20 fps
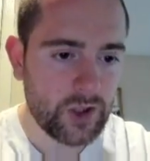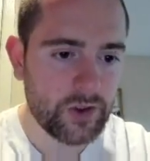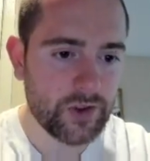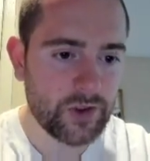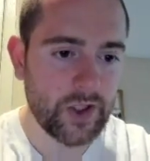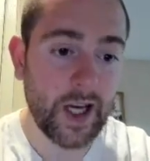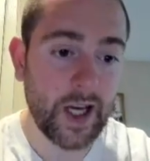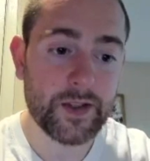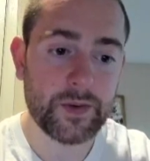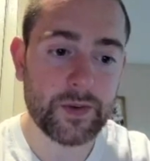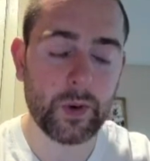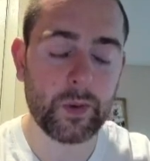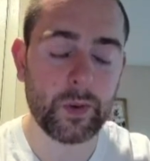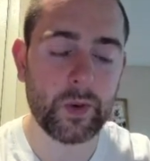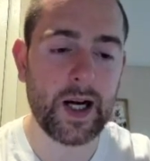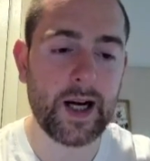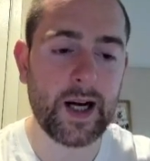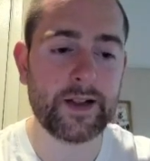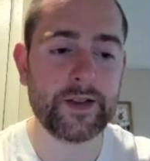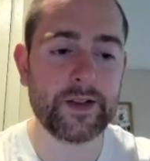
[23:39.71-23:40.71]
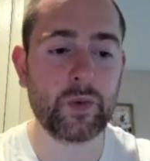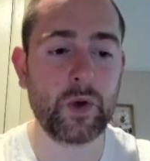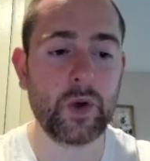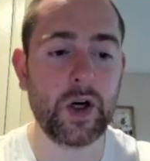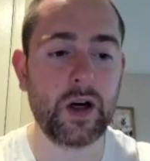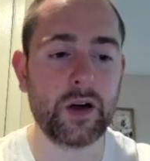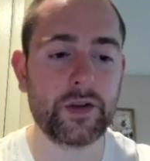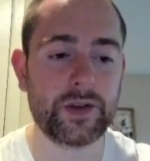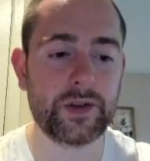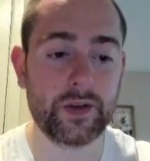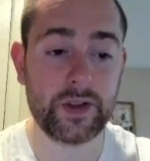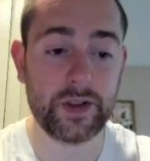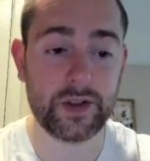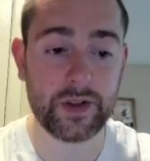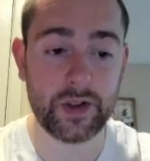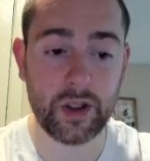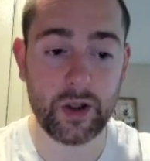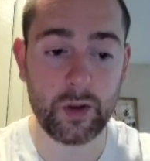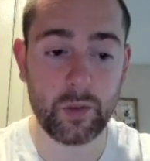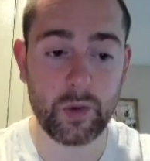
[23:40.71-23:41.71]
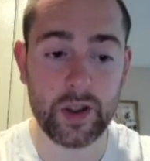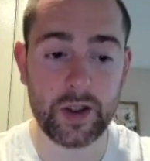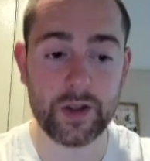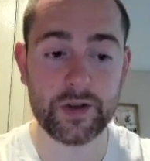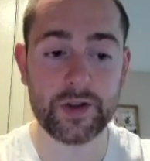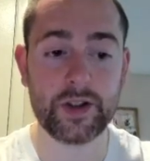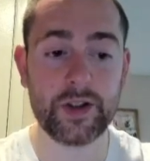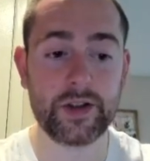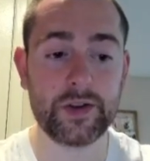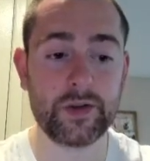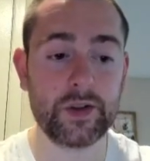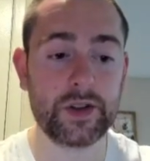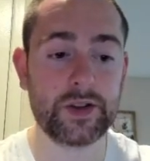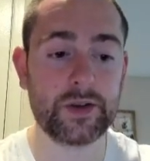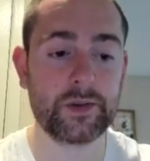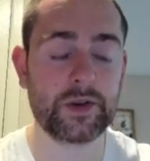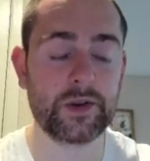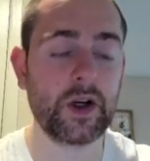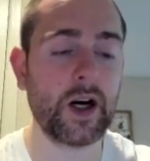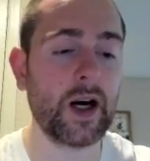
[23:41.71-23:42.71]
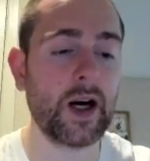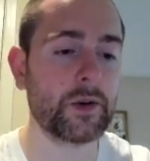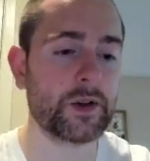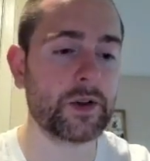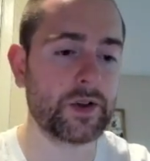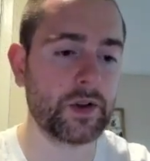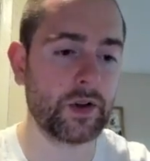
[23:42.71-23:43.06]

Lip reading: So that's where we're at as well. So these are our 103 subscribers.